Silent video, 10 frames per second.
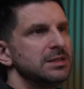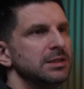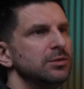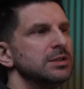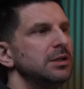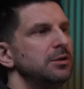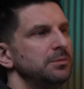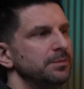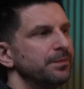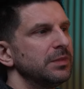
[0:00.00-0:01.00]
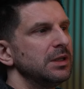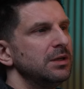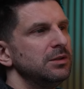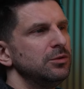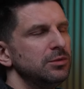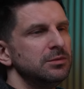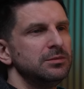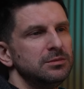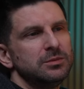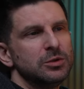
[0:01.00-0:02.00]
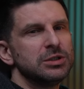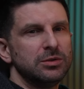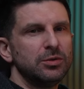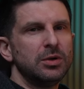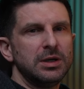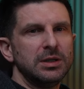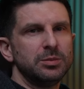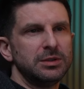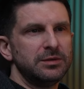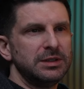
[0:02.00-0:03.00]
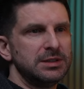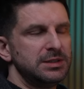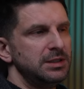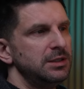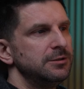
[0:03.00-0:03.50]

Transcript: Well, in general, you can watch tutorials here, and